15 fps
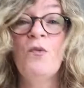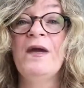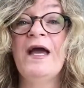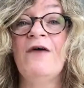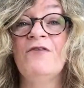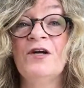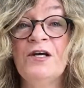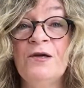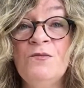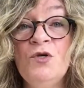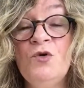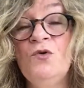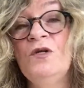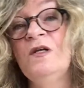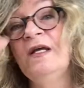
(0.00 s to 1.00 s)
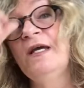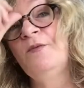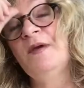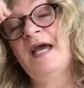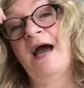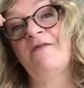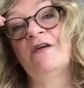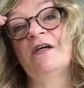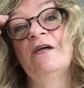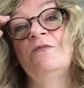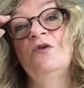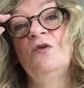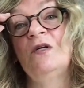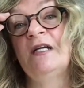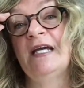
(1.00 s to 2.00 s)
We have a community. We have a
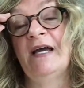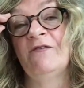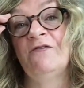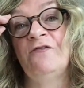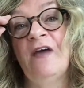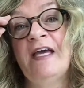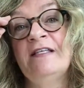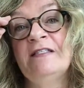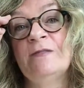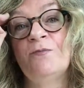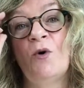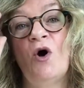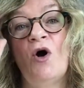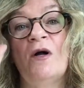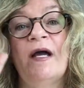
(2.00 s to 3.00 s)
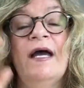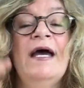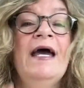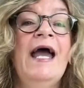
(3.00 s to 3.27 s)
community on Facebook,